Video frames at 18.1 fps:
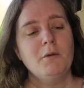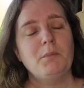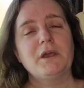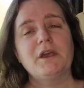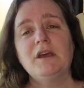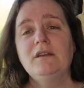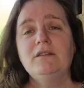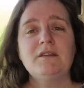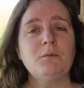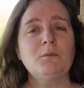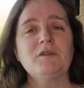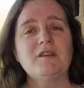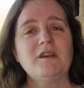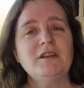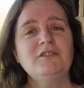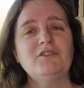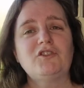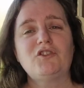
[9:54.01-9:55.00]
because it
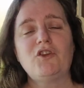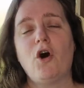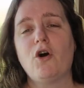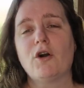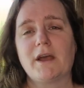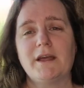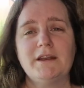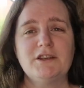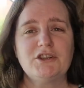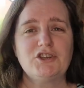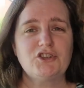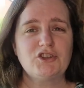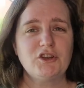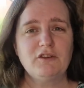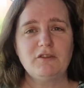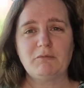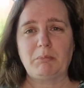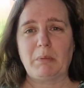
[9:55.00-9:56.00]
was in stock and it
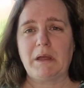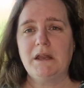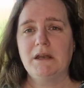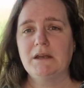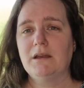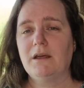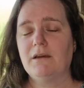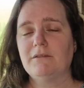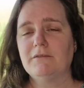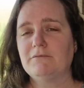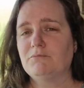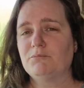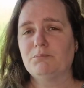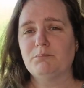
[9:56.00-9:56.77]
should have been